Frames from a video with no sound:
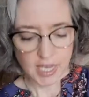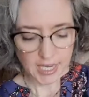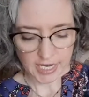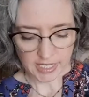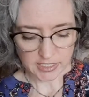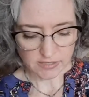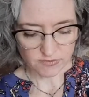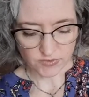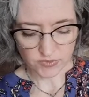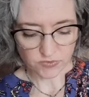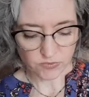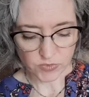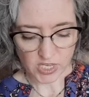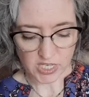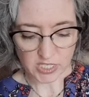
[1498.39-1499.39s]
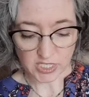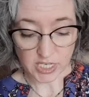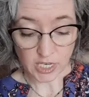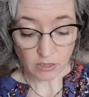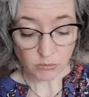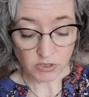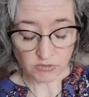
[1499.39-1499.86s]
It's, it
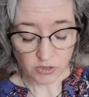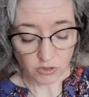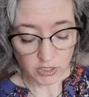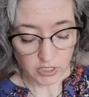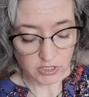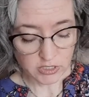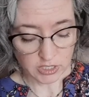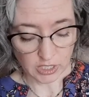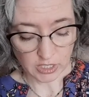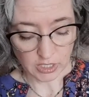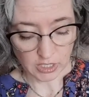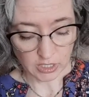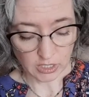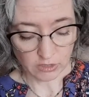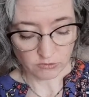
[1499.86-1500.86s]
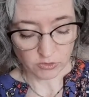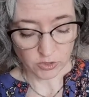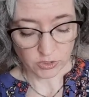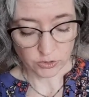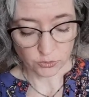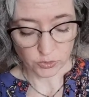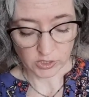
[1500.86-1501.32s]
can be very exciting and very
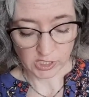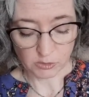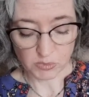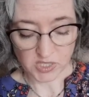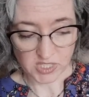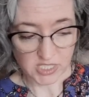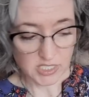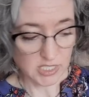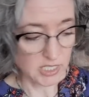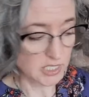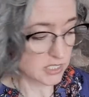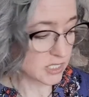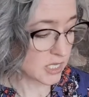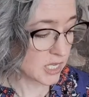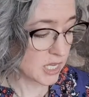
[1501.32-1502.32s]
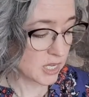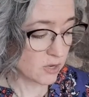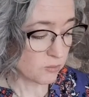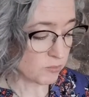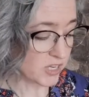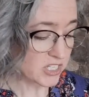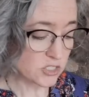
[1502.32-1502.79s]
thrilling, but this is
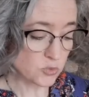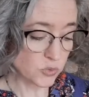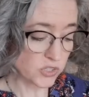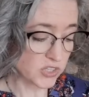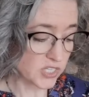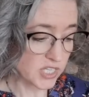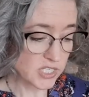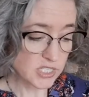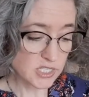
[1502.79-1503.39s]
mixed with this.